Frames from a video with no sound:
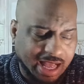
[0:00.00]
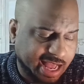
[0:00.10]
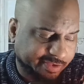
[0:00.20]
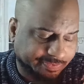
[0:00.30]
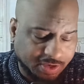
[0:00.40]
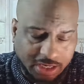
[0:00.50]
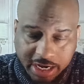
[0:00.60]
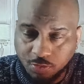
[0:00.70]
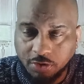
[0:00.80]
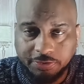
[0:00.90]
I feel
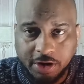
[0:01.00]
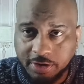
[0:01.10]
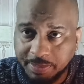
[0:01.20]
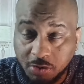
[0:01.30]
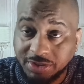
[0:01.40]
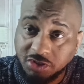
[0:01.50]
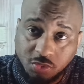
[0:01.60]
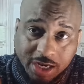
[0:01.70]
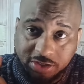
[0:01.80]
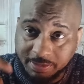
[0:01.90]
like we're very potent. Did
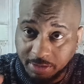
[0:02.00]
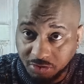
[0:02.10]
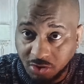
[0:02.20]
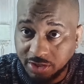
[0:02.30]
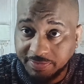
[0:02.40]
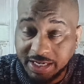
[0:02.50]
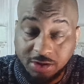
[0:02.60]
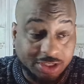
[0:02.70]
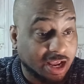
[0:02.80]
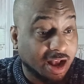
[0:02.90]
you watch the members only
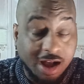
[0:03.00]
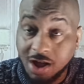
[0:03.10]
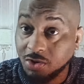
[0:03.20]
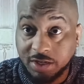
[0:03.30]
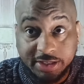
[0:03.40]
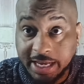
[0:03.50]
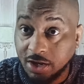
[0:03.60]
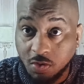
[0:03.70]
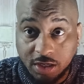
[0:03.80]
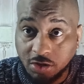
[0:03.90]
videos? Oh, because they
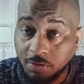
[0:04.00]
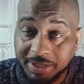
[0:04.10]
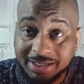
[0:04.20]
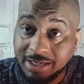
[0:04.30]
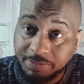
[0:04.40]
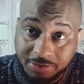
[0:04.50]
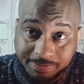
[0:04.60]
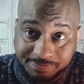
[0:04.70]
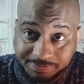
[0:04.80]
go a little bit deeper.